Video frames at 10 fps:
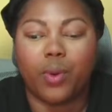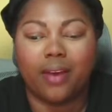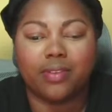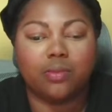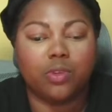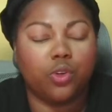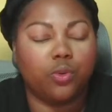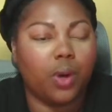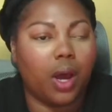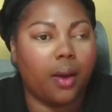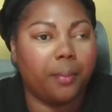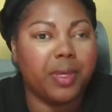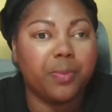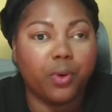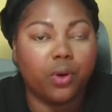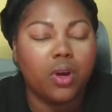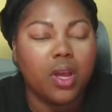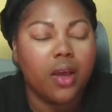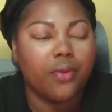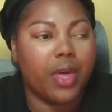have some new people
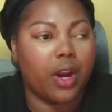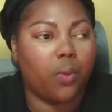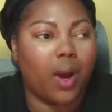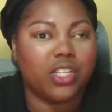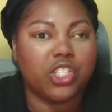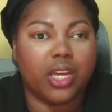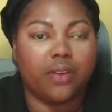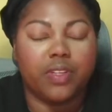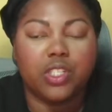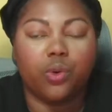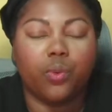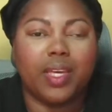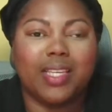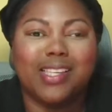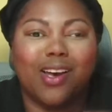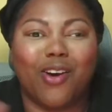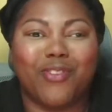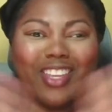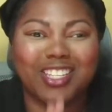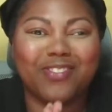that are watching every single week. So,
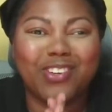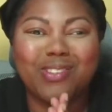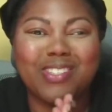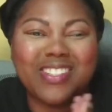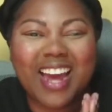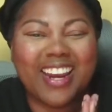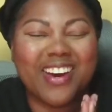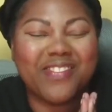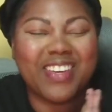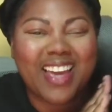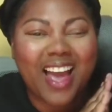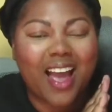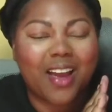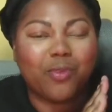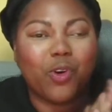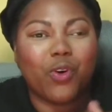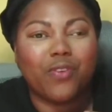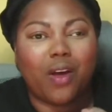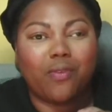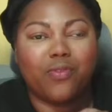for those of you who do not know me, hi, I'm Corey
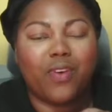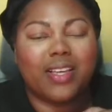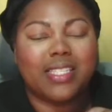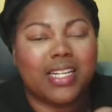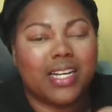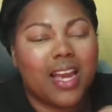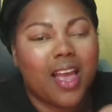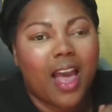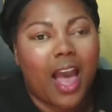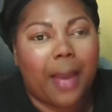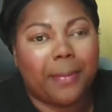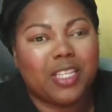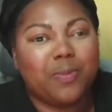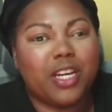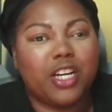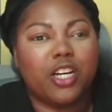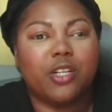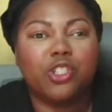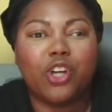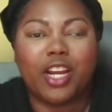Fonville Foster. I'm a
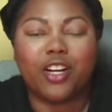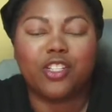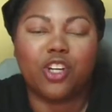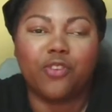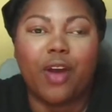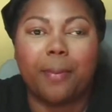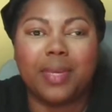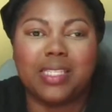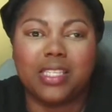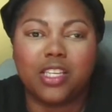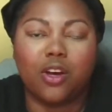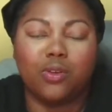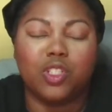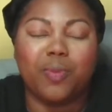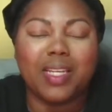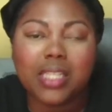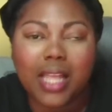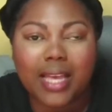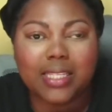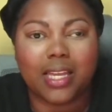speaker, trainer, certified business coach
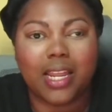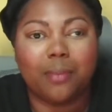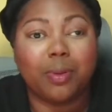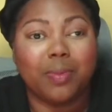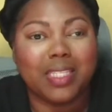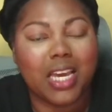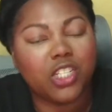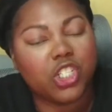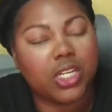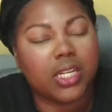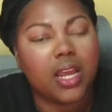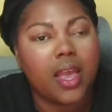specializing in implementation.